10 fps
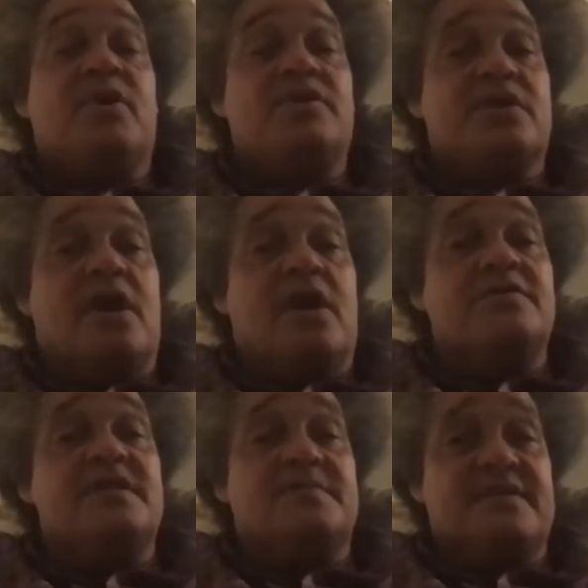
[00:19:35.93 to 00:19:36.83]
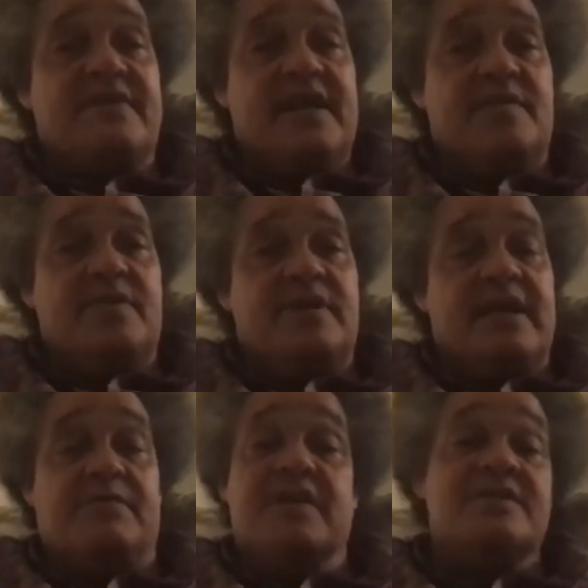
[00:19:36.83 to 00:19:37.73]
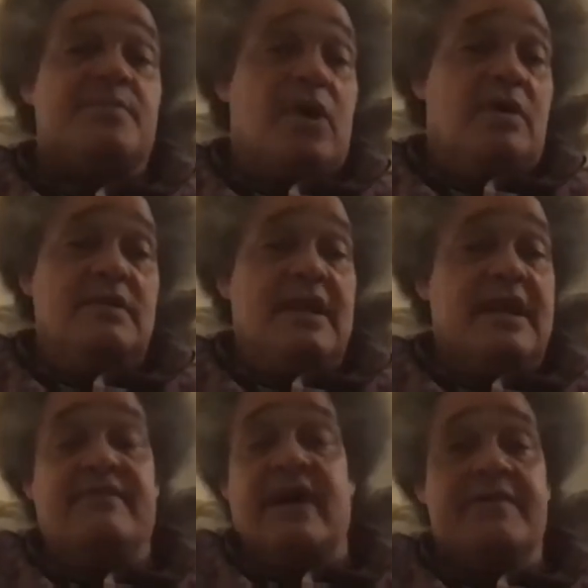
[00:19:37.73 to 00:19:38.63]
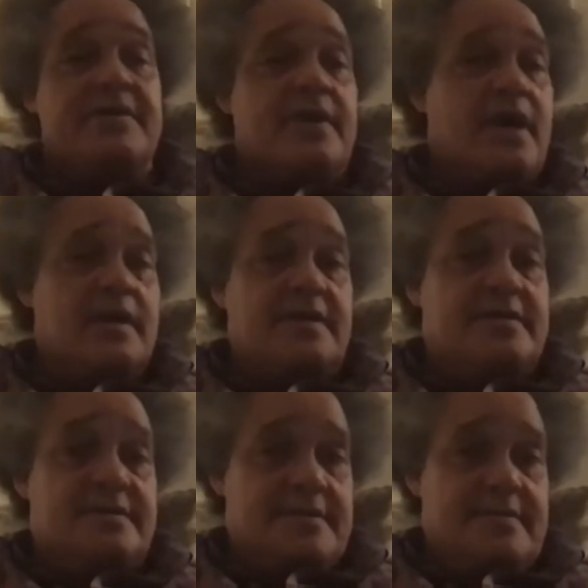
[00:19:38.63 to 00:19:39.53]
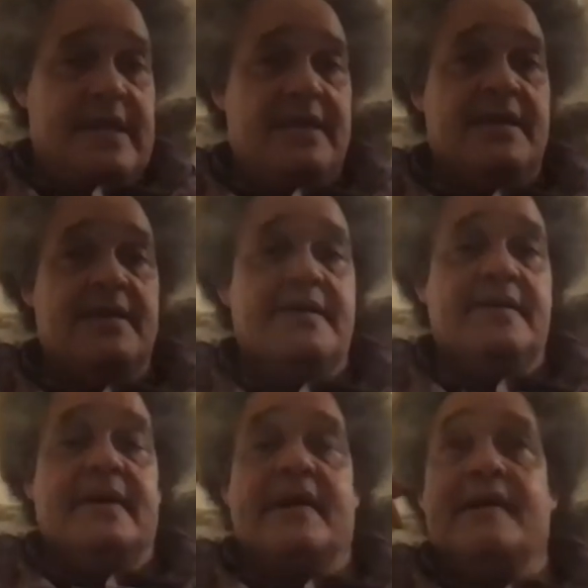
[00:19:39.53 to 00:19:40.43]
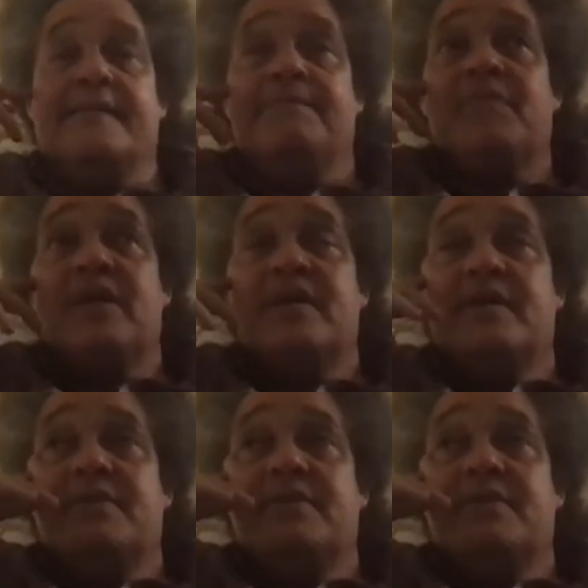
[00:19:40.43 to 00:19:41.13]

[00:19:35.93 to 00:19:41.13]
We're a top in terms of expense. There are very small scholarships available, like really